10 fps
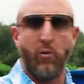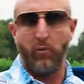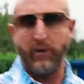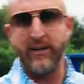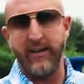what
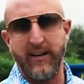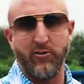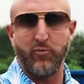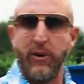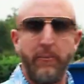we did
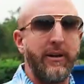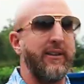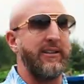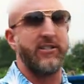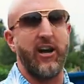is we
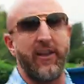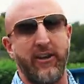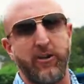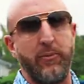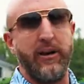immediately saw how
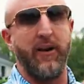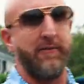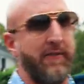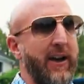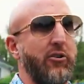that could be of
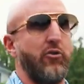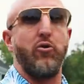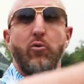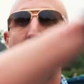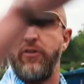value
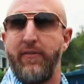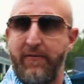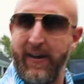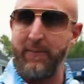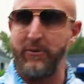to the
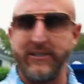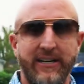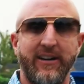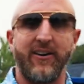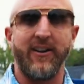families
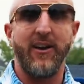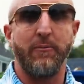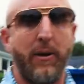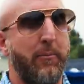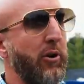here
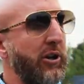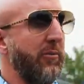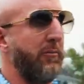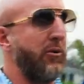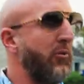by putting
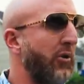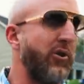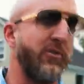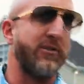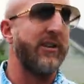
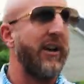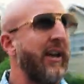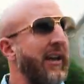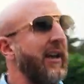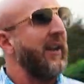computers,
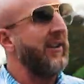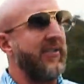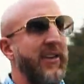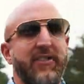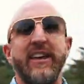
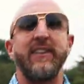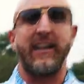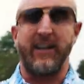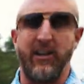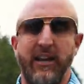
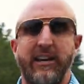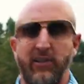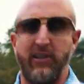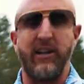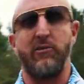
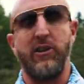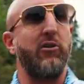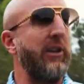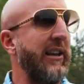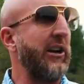
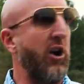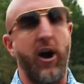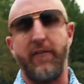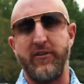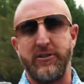literally like an
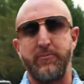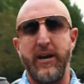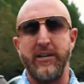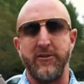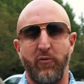office
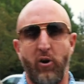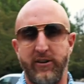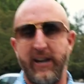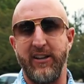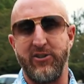space for our
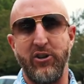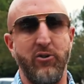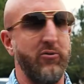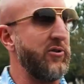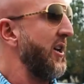tenants to
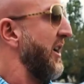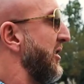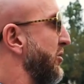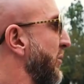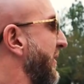use.
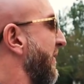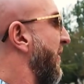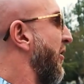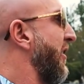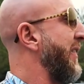So we
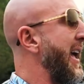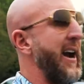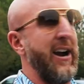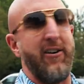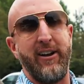converted
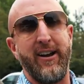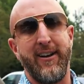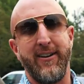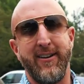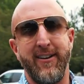that area